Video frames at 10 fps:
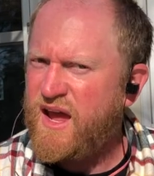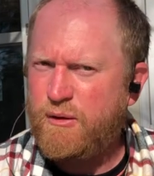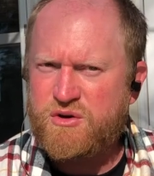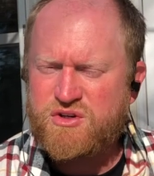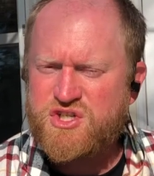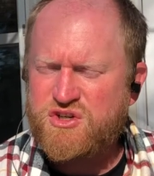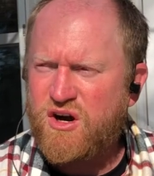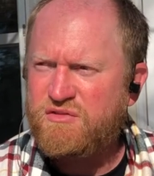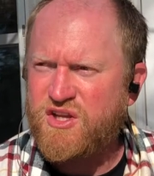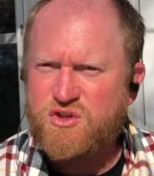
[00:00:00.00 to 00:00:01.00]
And when you're
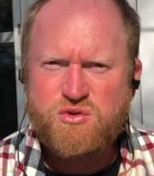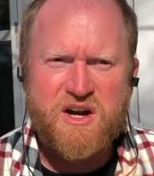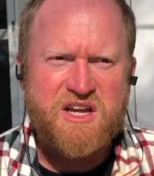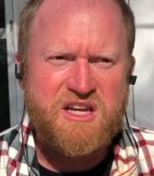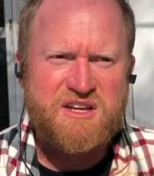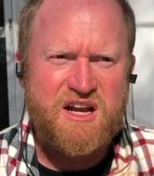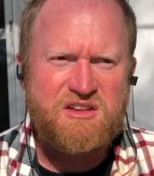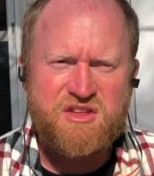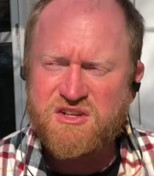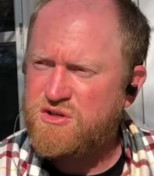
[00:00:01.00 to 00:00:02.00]
starving, you try to eat
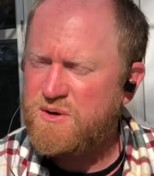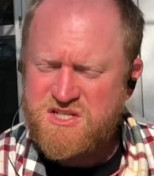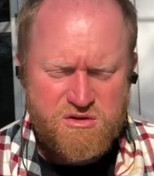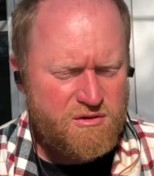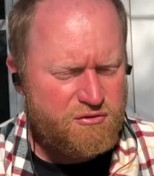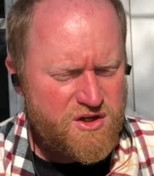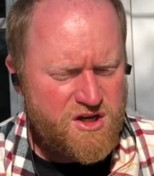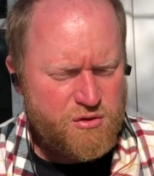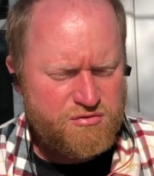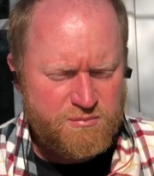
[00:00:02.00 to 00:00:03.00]
anything. So basically the flea
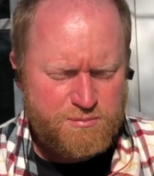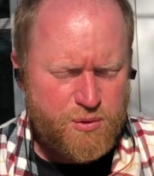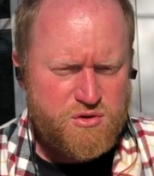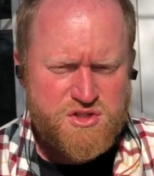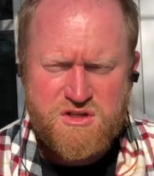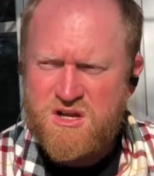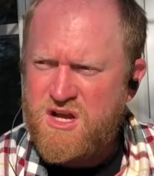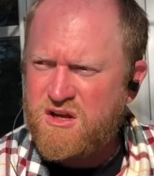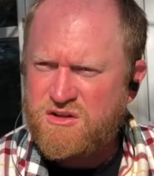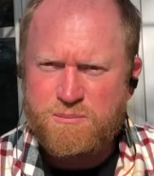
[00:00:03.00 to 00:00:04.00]
goes from person
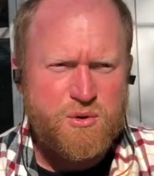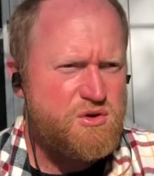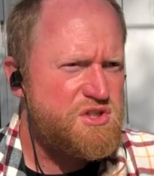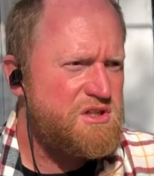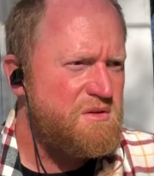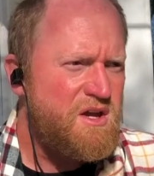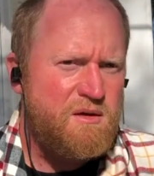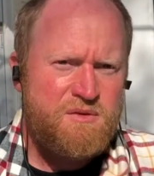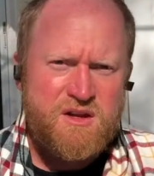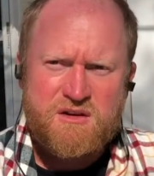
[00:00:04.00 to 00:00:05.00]
to person,
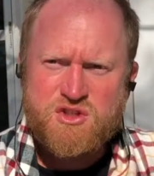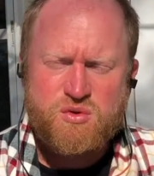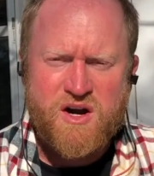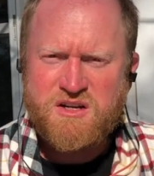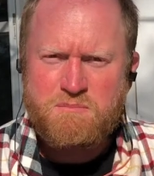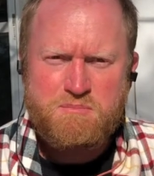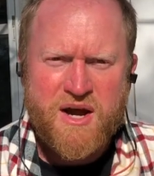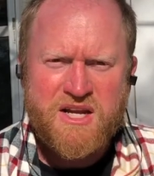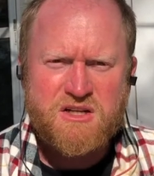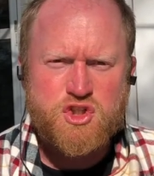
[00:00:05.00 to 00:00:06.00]
trying to
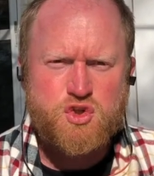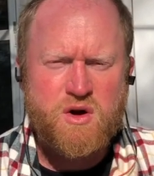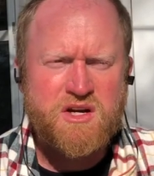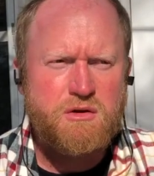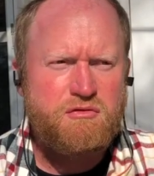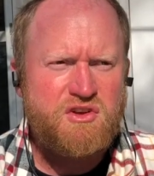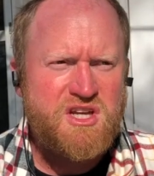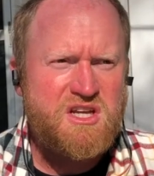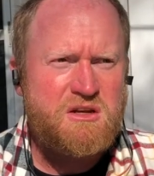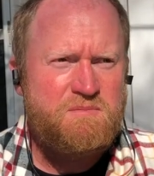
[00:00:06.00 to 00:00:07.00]
bite, trying to
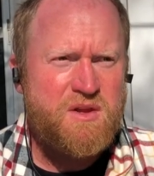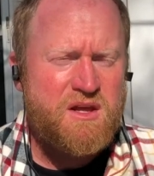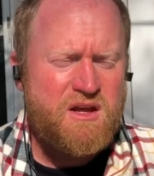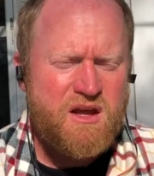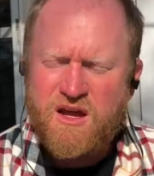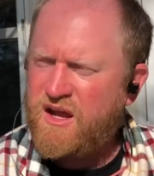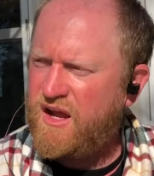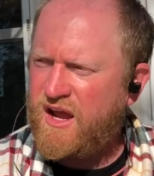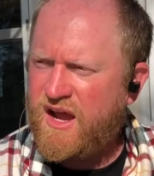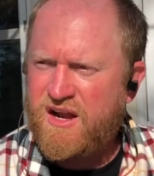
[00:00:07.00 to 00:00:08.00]
feed,
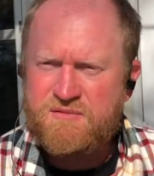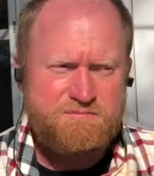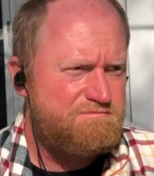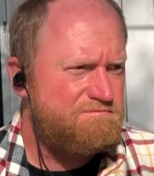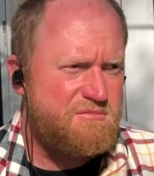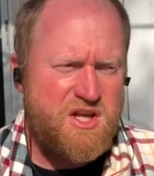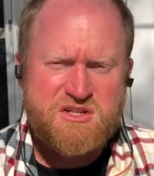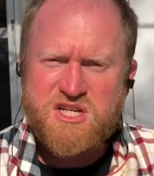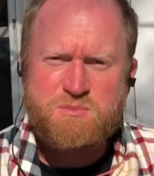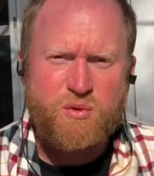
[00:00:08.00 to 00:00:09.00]
and in
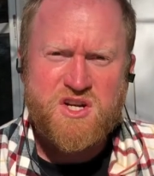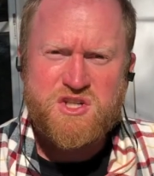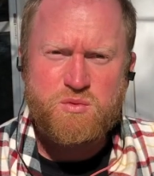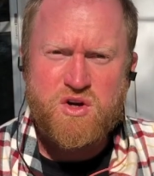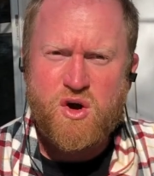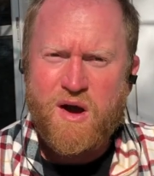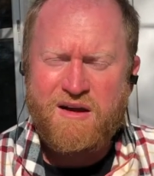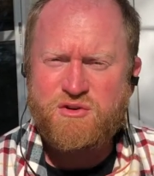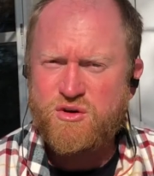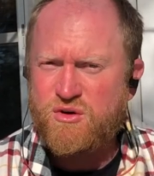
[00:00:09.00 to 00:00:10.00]
desperation will go
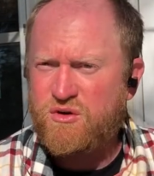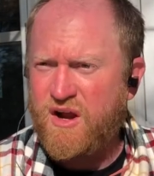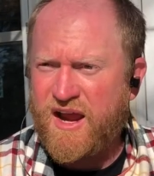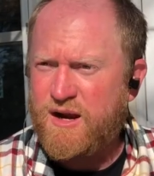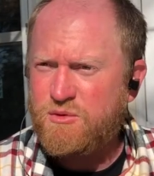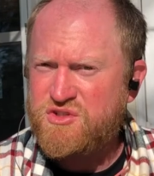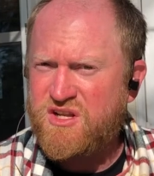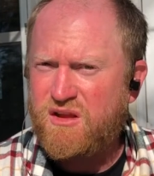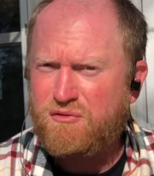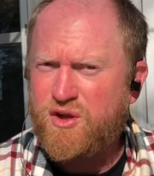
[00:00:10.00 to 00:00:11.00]
after animals
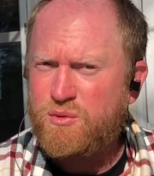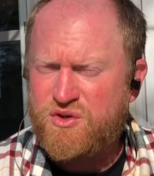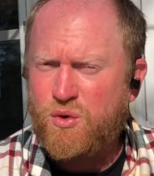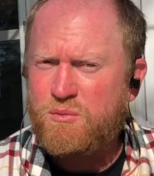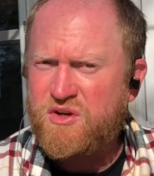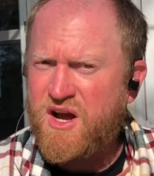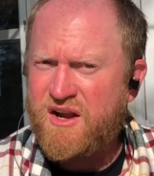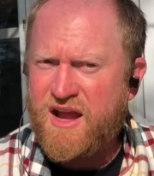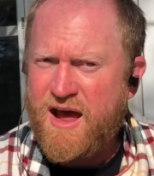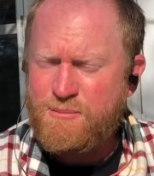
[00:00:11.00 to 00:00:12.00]
that a flea would normally not
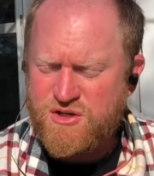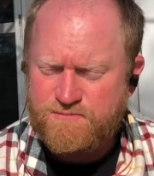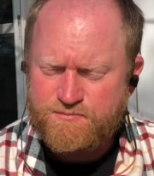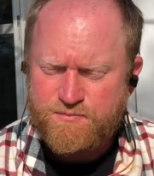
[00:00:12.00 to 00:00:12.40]
inhabit